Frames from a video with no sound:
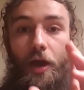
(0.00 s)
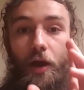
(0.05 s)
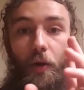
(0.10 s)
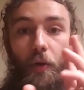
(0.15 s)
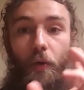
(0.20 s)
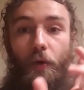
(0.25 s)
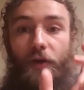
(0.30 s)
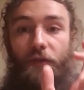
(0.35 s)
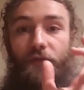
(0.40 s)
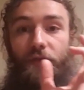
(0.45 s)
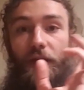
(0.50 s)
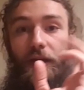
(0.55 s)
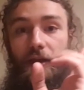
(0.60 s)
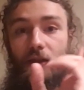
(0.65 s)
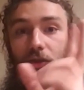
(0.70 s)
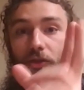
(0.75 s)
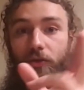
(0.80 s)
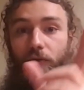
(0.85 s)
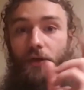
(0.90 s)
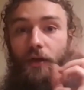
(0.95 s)
or if you had a
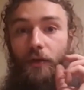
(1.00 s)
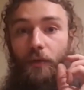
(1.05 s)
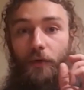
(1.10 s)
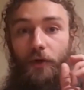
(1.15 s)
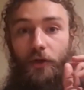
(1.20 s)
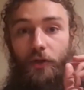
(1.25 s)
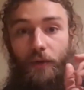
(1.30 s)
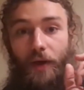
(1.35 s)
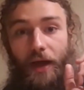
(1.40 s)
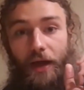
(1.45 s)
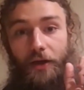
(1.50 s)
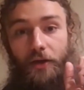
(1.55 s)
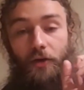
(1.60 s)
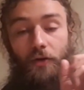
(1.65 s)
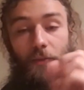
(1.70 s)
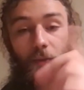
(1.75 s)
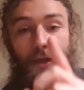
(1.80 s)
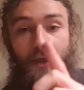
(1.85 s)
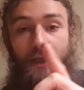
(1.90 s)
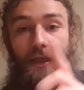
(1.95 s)
story where you had no
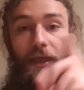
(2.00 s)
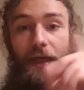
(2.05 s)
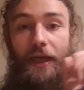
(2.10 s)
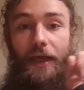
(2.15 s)
money